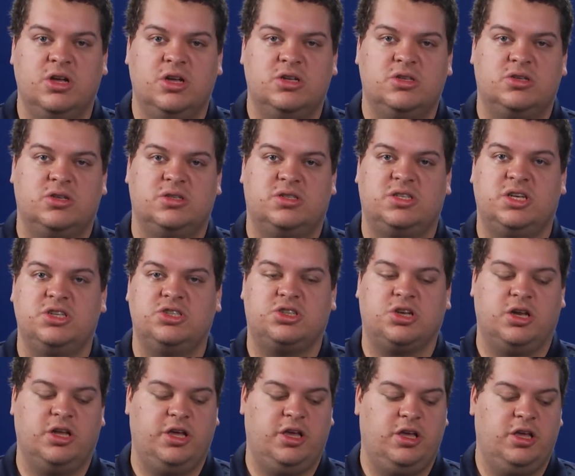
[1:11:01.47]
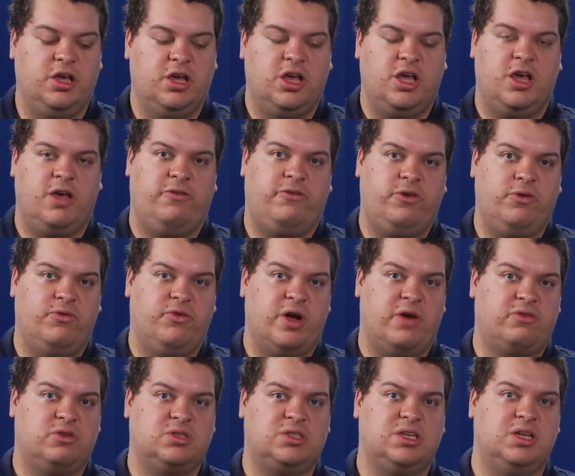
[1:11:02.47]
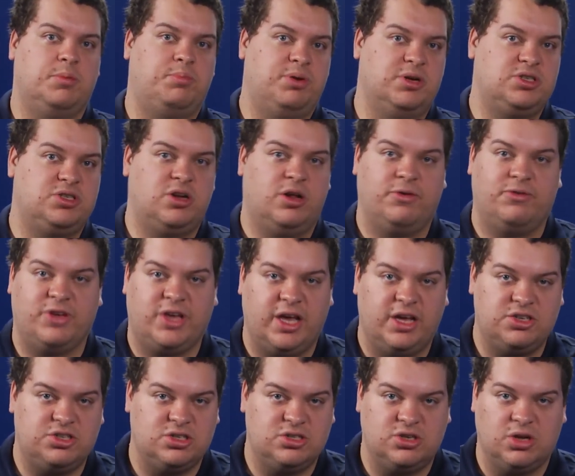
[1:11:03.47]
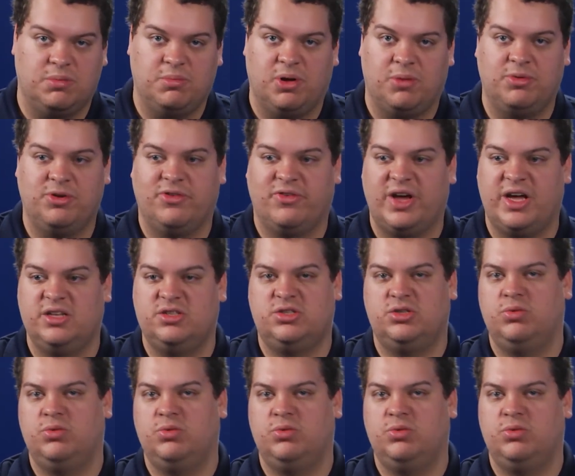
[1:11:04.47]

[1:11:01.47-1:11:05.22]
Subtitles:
So essentially, if you've ever sent a push notification to a mobile device,